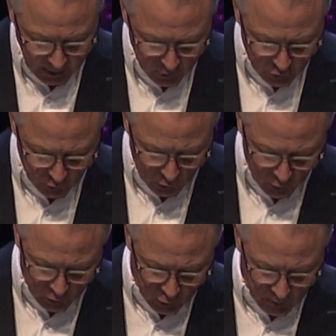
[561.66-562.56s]
as your
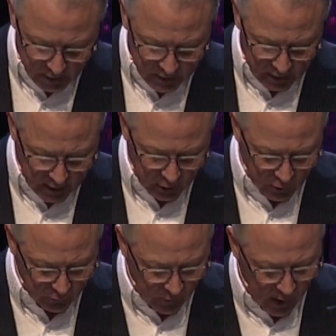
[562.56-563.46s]
Lord, you must
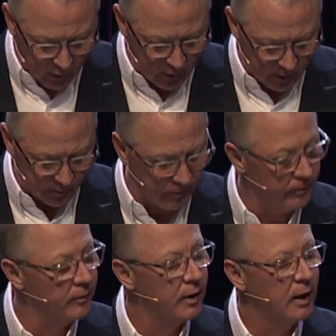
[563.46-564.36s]
continue to follow him.
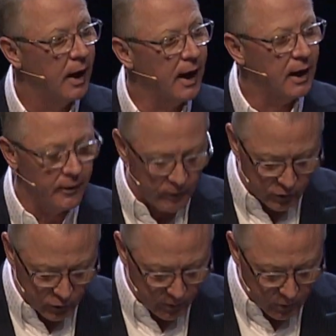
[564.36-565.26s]
I love
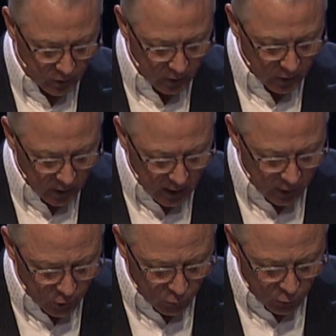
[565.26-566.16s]
this scripture.
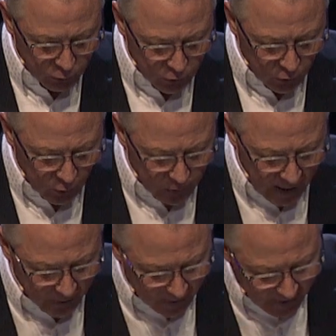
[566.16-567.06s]
Let your roots grow down